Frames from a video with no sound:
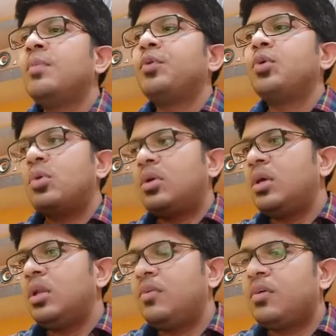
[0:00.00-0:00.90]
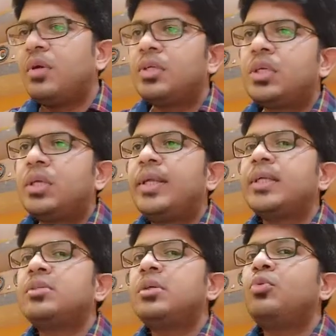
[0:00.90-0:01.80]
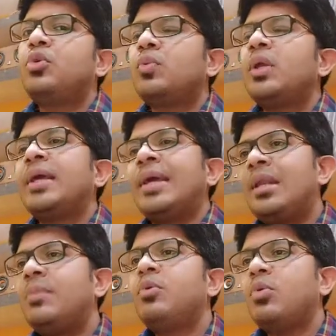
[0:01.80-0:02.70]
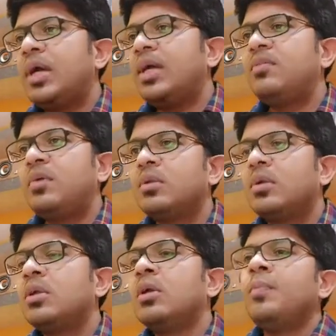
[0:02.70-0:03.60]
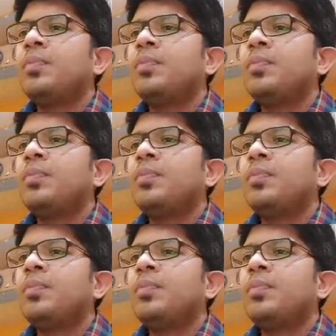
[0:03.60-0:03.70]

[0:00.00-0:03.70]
Your liver function test report will help you guide further,